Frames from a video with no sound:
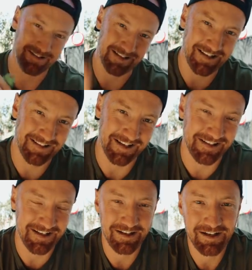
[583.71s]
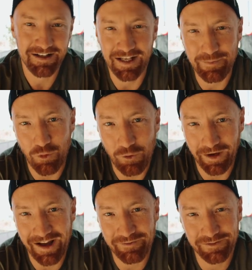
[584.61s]
Stay sexy, keep roaring
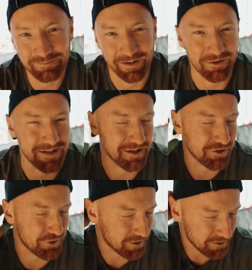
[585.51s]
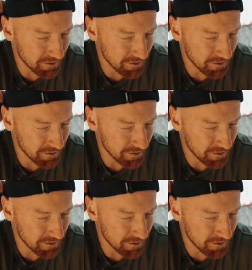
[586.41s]
love, and I'll see you soon.